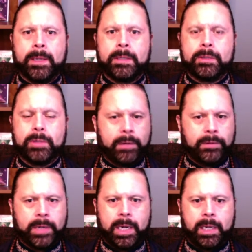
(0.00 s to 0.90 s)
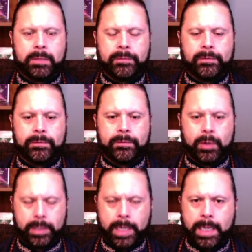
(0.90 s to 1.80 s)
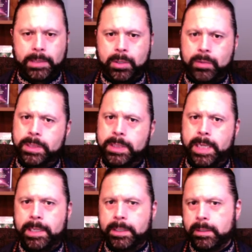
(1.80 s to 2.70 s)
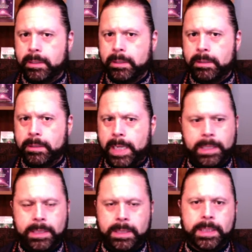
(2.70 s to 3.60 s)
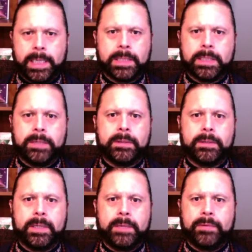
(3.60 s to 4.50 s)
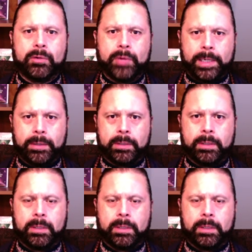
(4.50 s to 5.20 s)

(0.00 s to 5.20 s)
To love God for God's own sake, that is even greater.